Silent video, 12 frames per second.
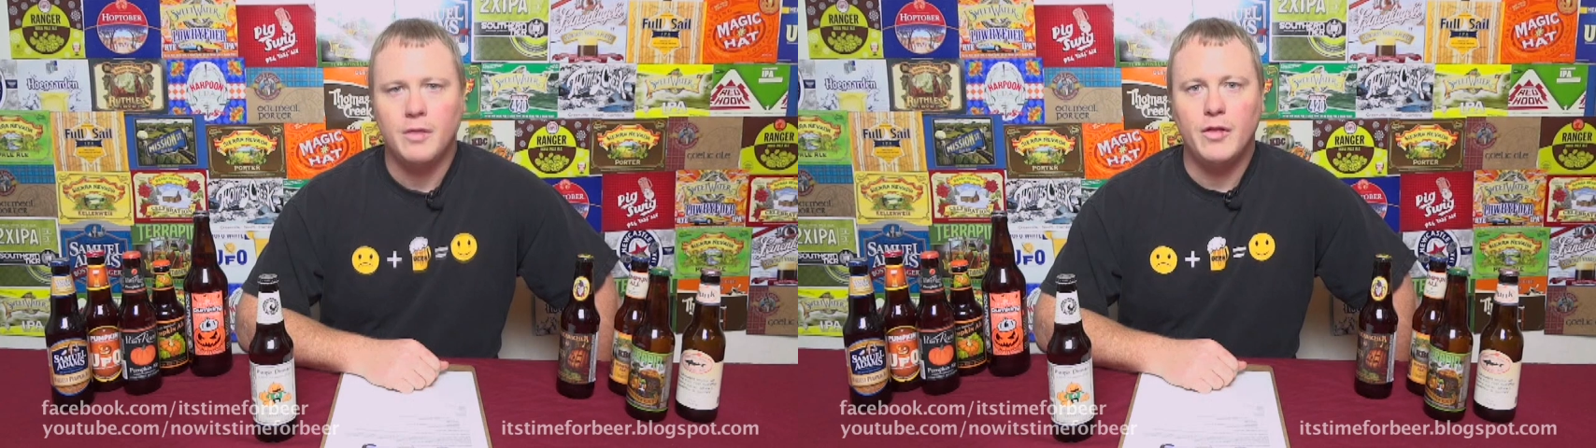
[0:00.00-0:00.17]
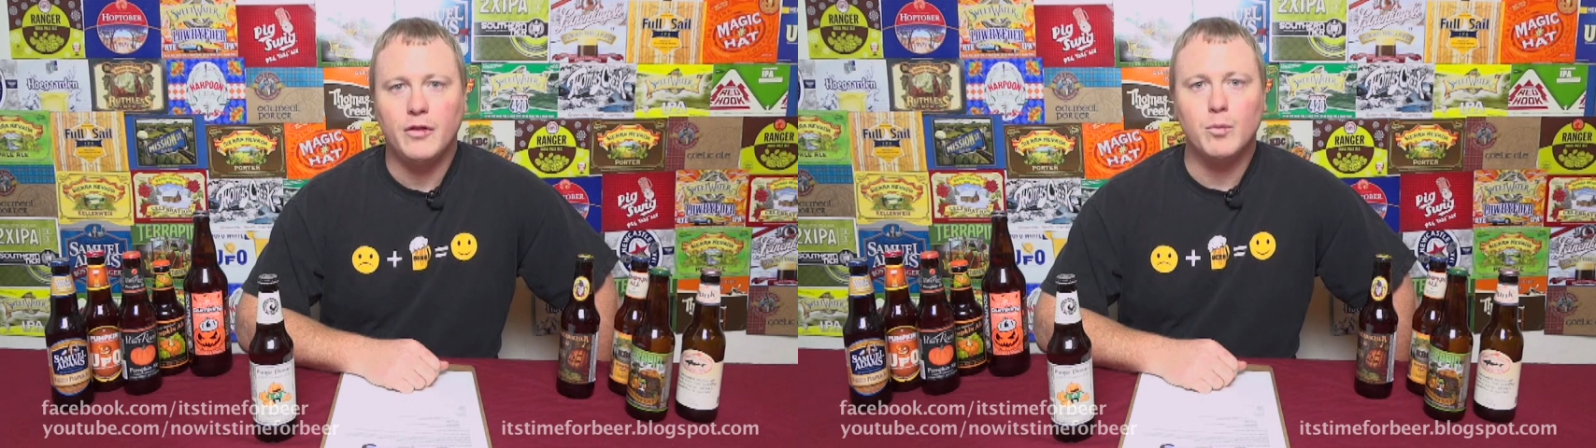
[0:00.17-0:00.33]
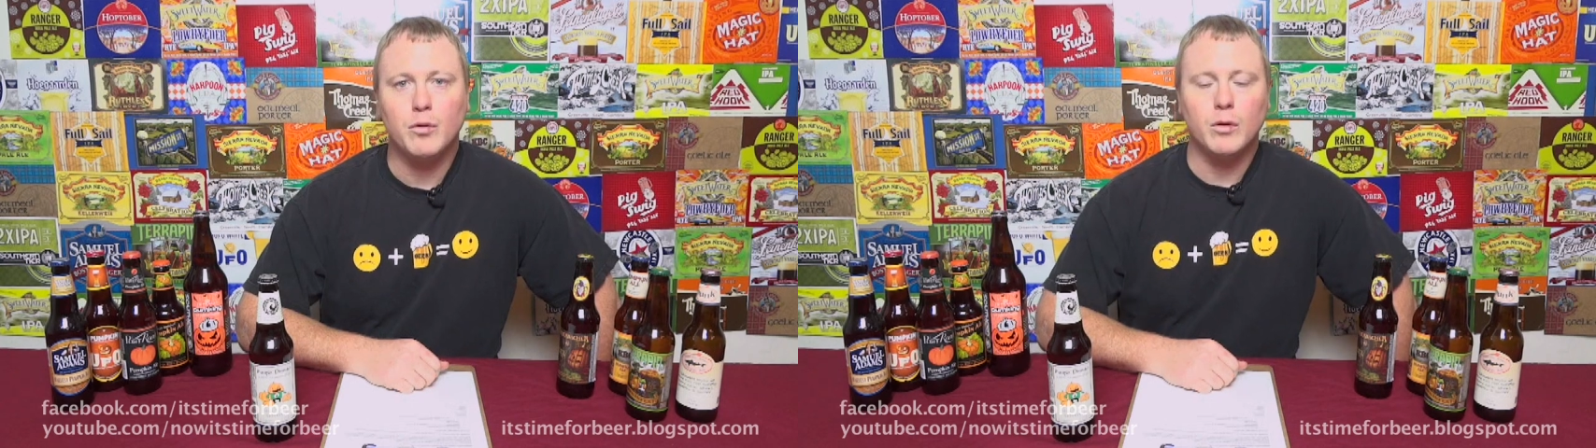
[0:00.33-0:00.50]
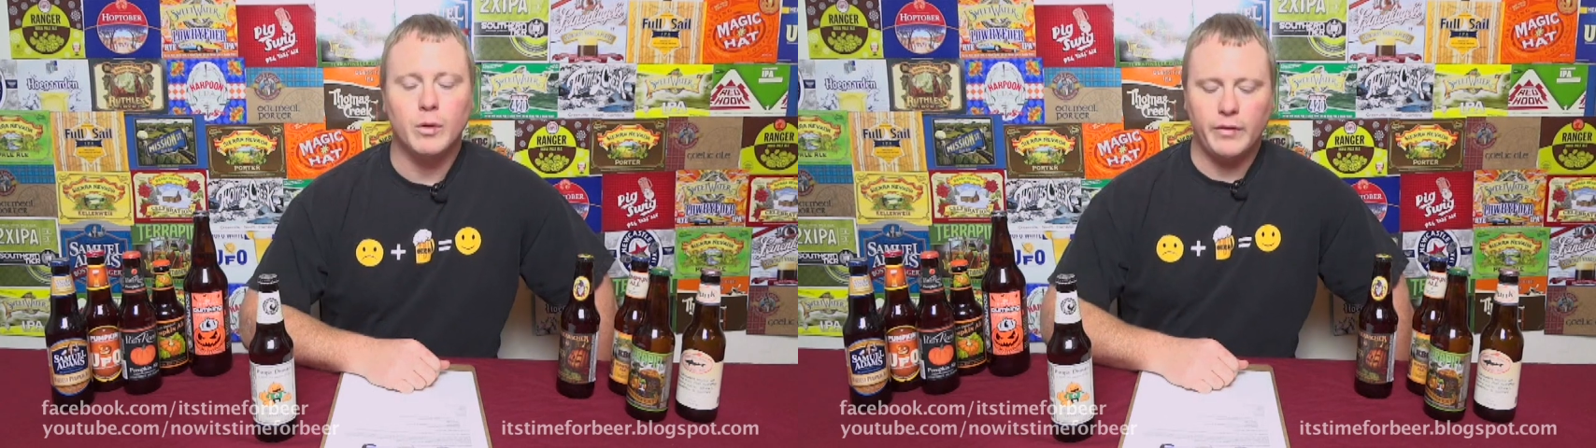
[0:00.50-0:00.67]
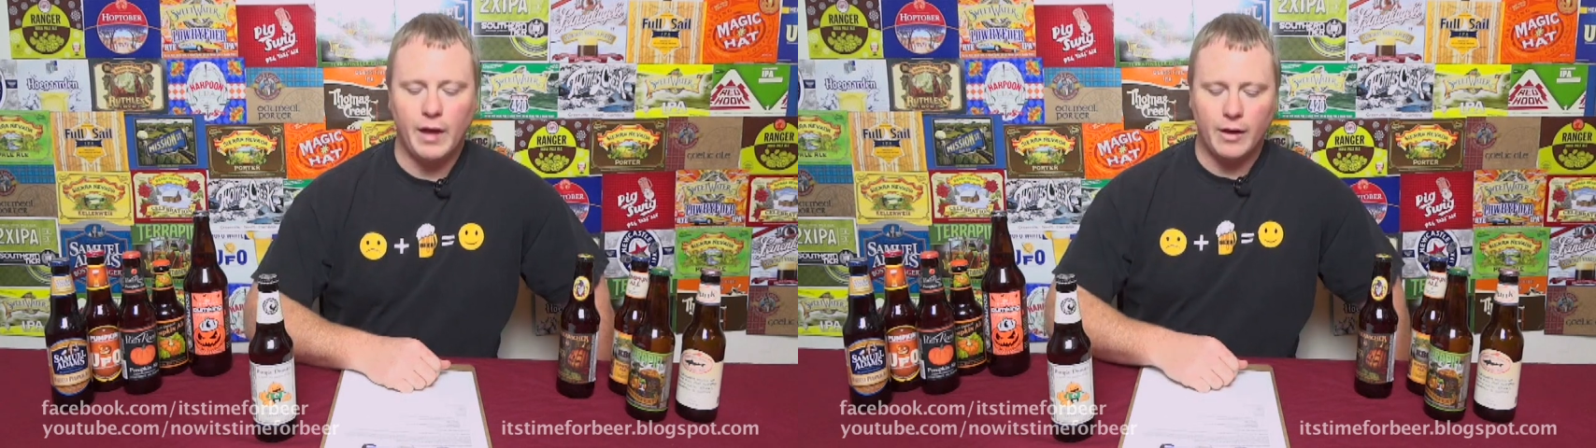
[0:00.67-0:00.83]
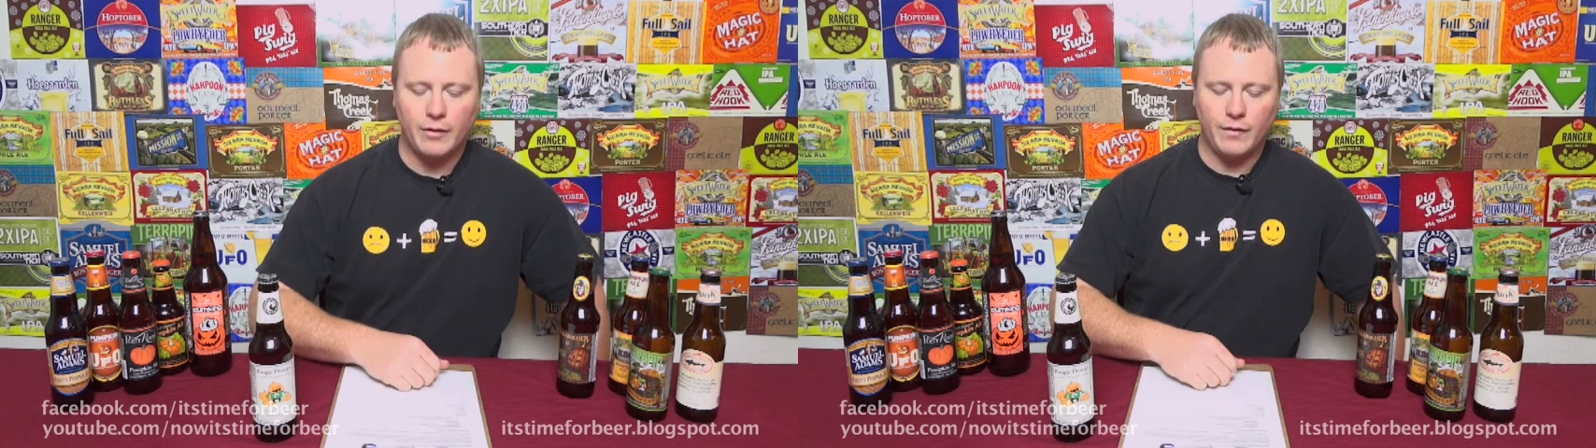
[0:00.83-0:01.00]
This brewery
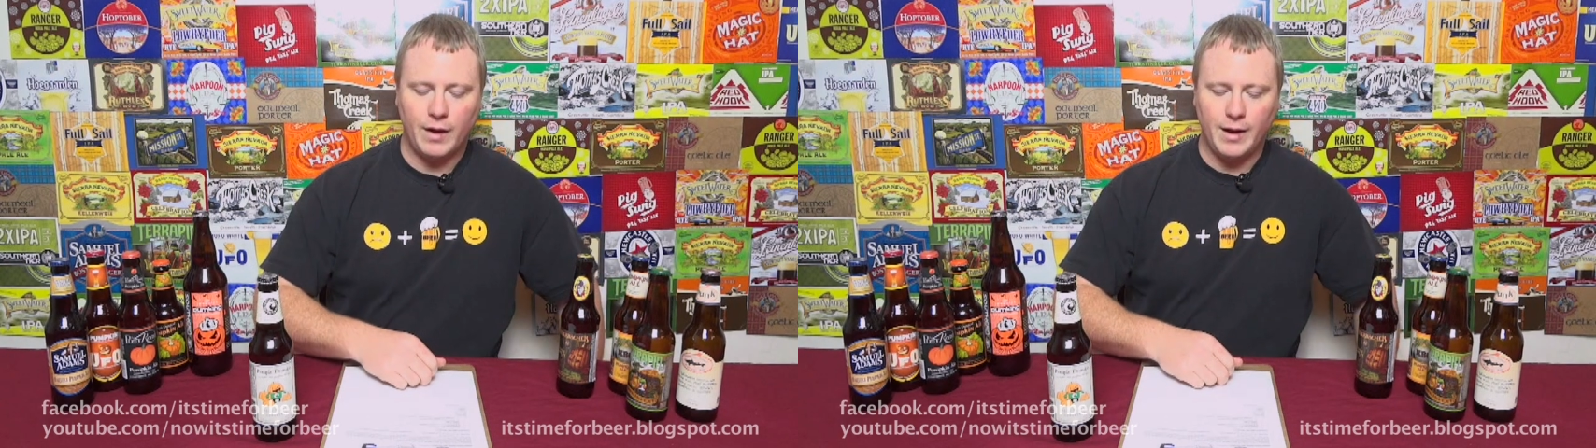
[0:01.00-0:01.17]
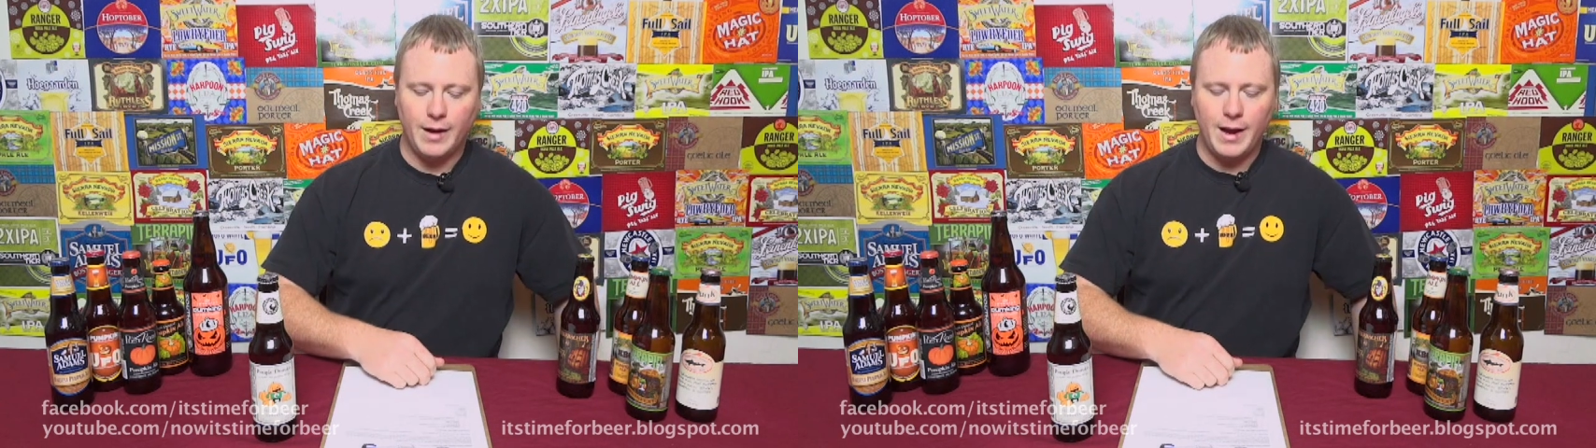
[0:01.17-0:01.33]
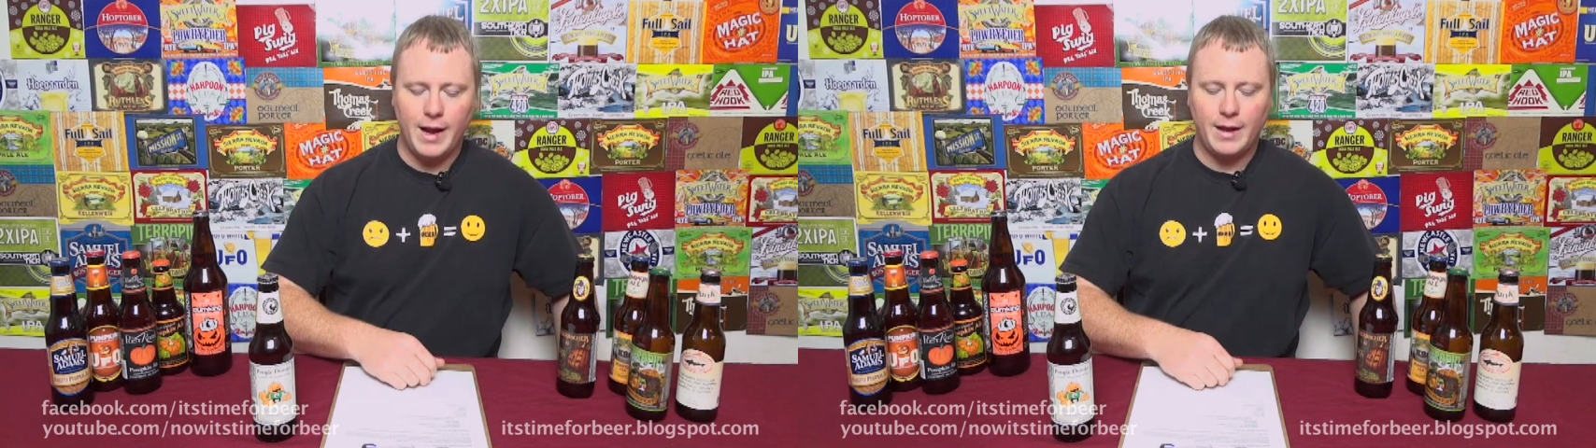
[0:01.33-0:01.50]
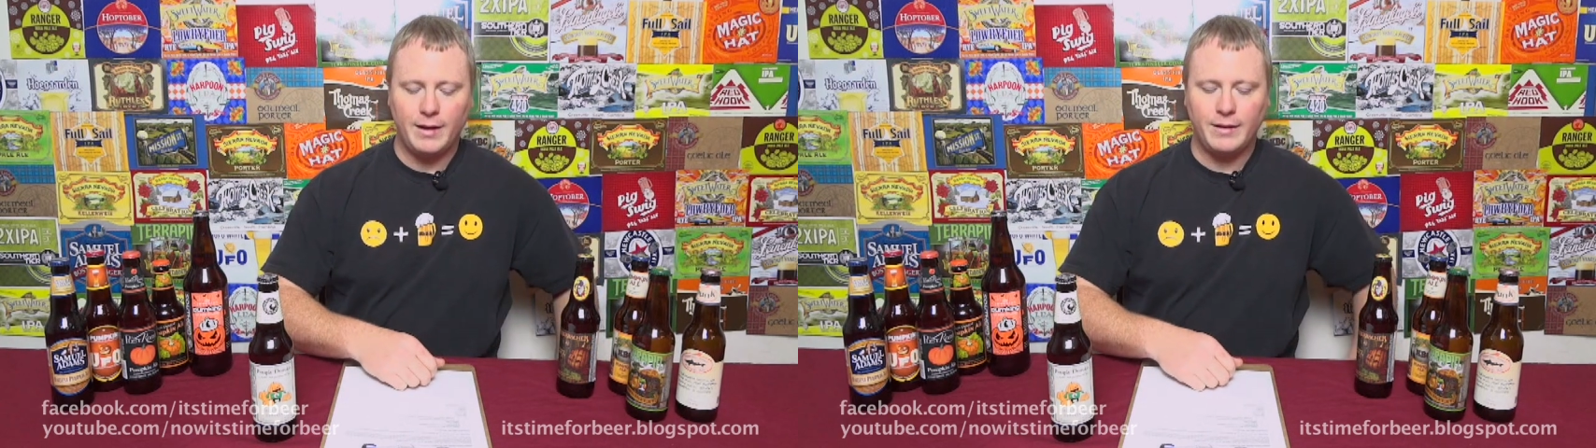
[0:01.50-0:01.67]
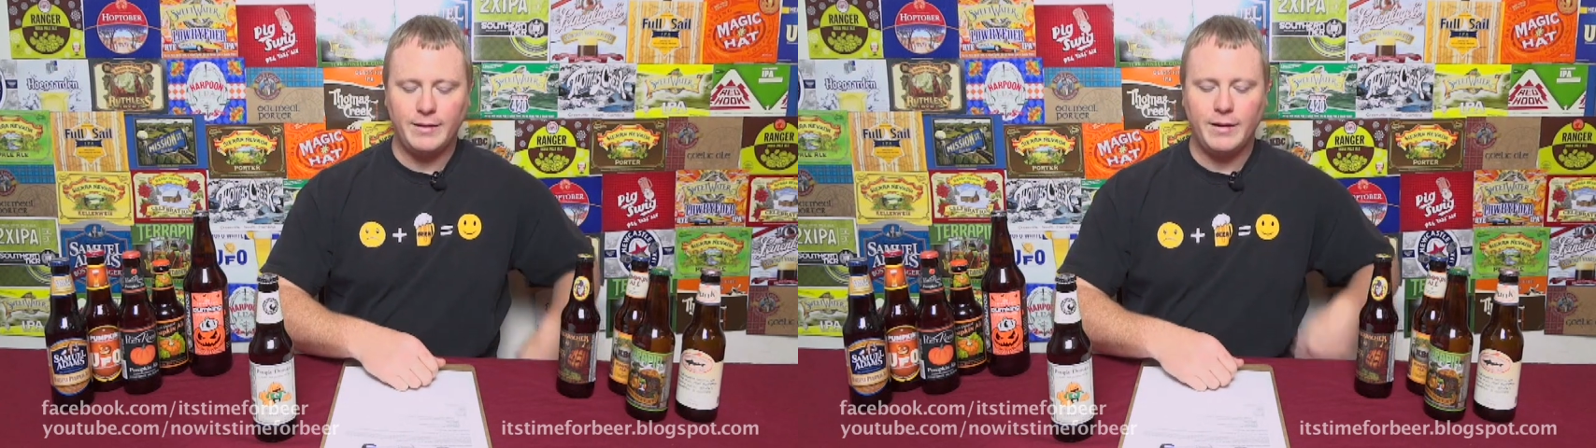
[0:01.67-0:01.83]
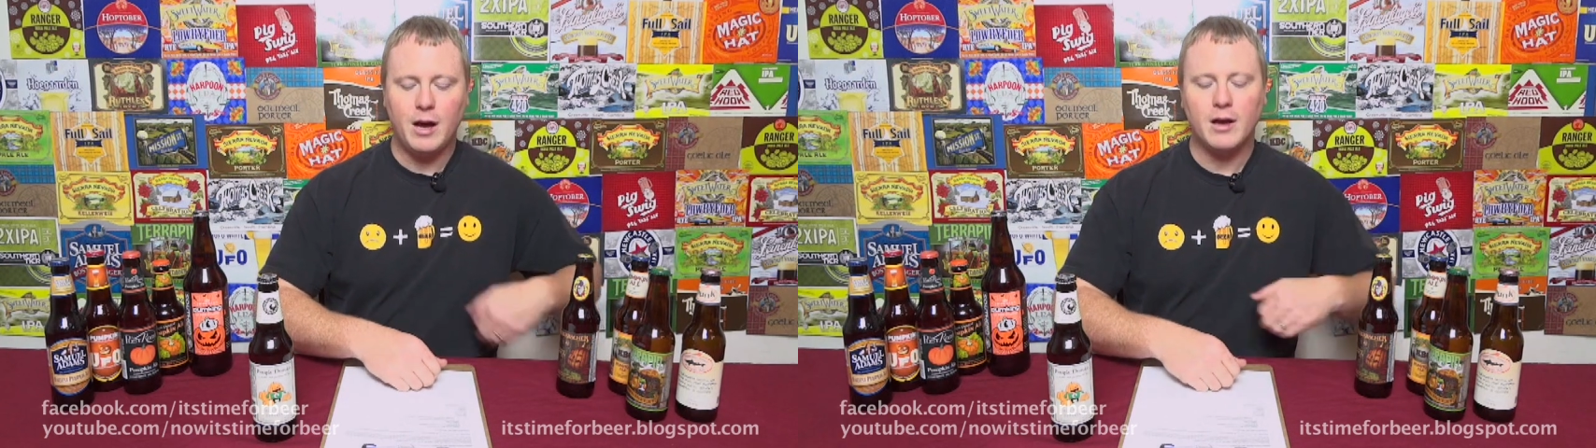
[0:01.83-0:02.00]
is out of
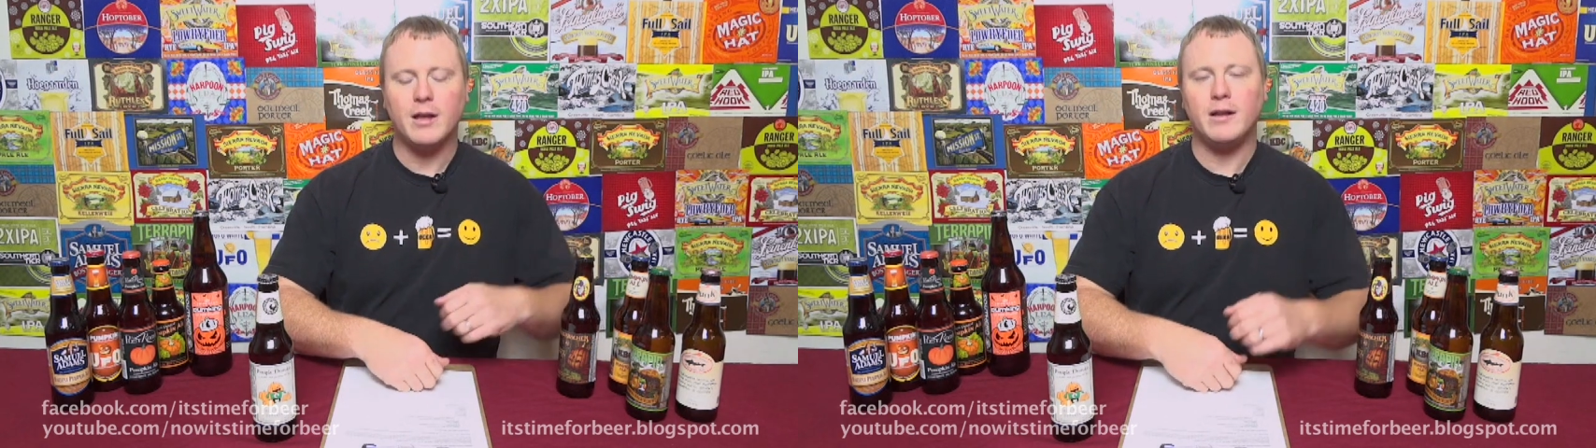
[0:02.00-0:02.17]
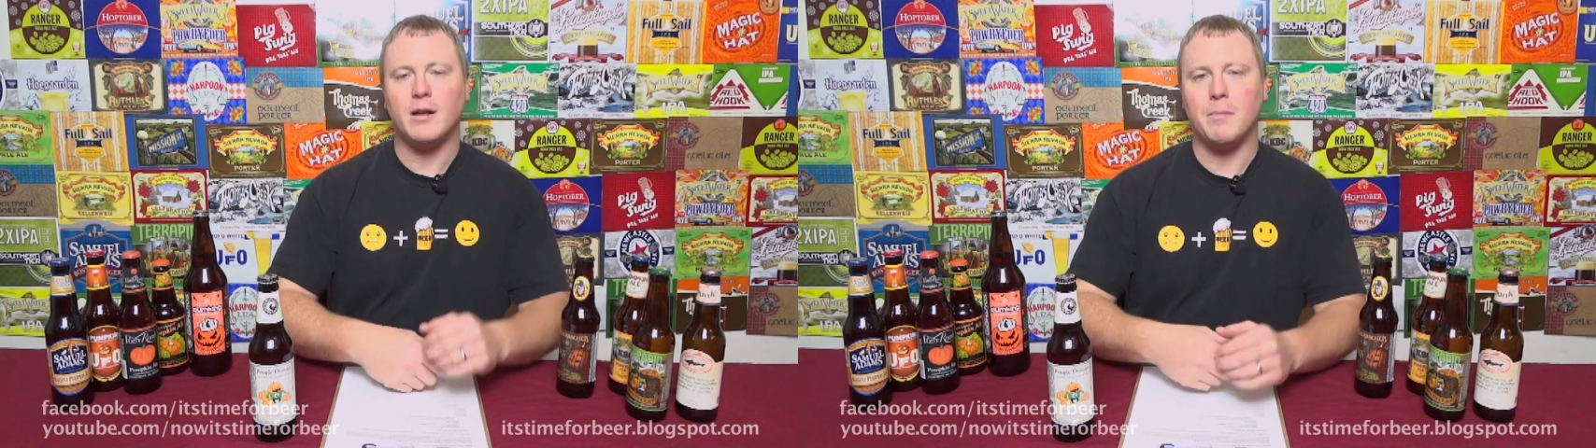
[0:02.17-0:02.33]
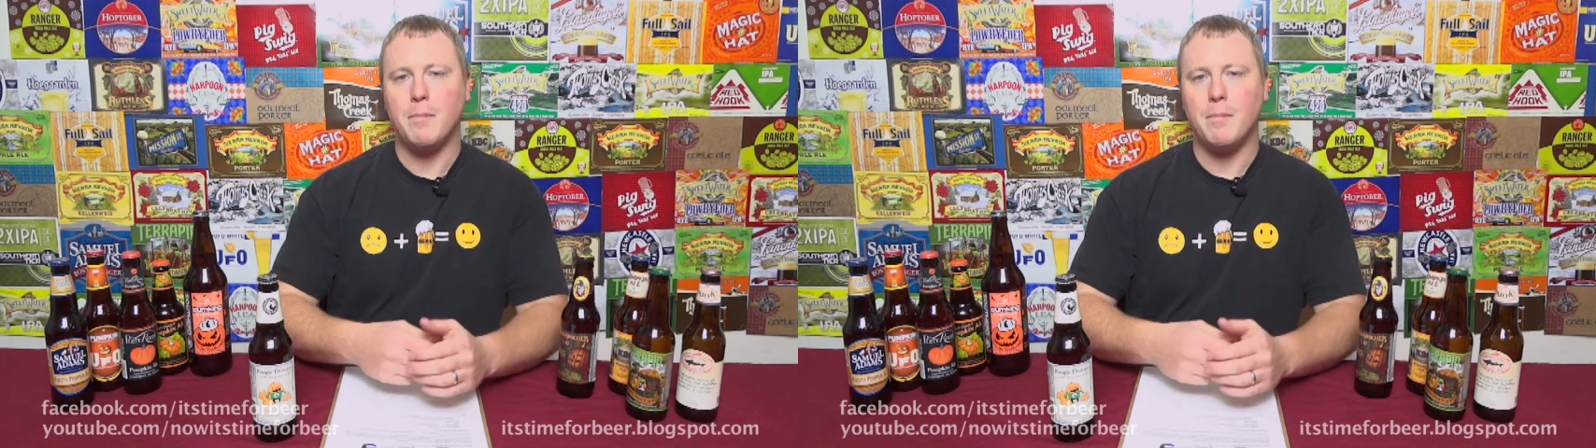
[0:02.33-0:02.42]
Nantucket,